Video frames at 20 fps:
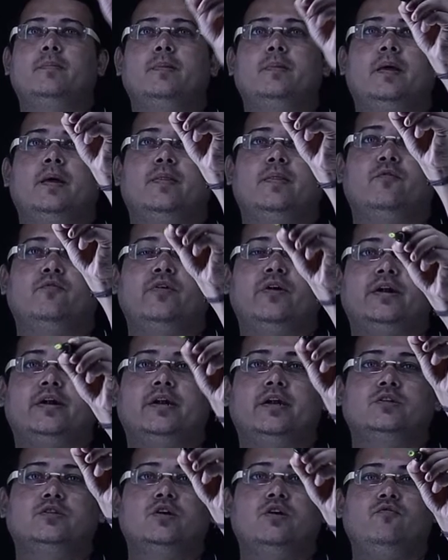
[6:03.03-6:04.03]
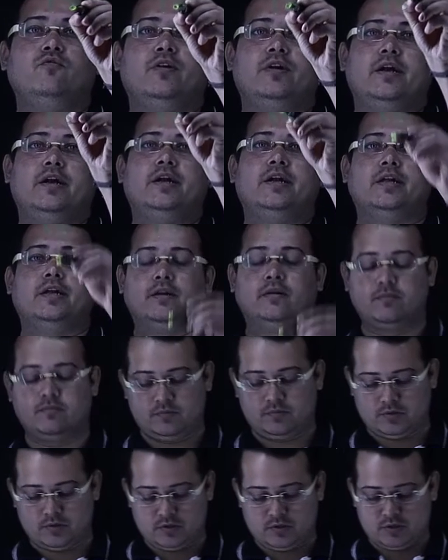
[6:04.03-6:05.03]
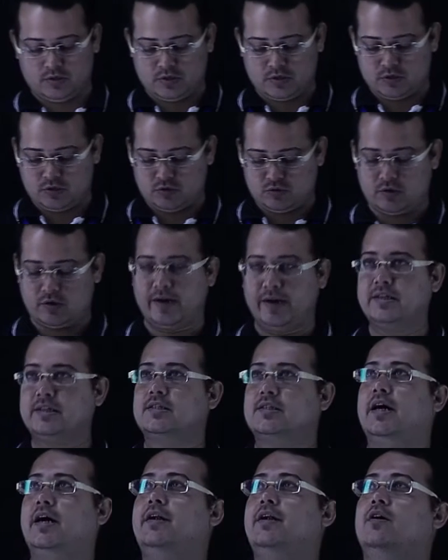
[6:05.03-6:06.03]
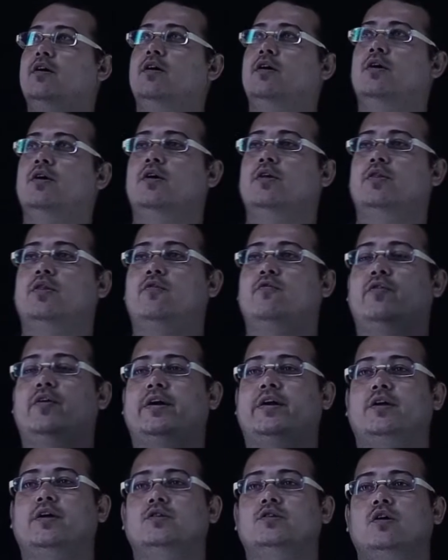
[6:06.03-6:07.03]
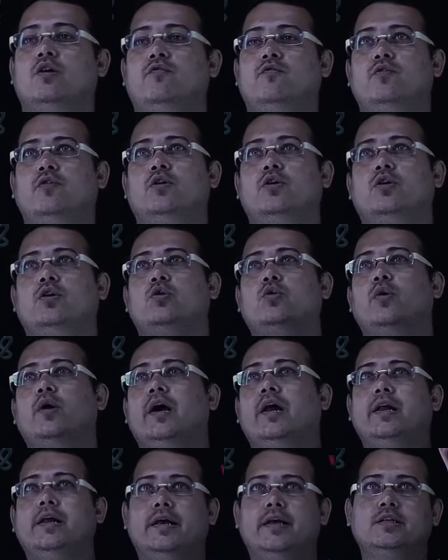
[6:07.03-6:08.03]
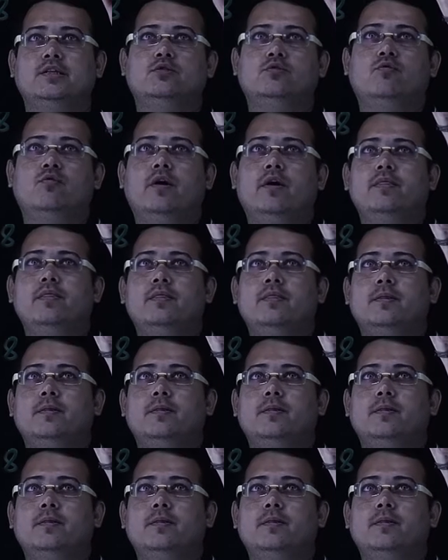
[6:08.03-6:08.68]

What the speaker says: the factors of 18. So let's start. The factors of 12 is 1.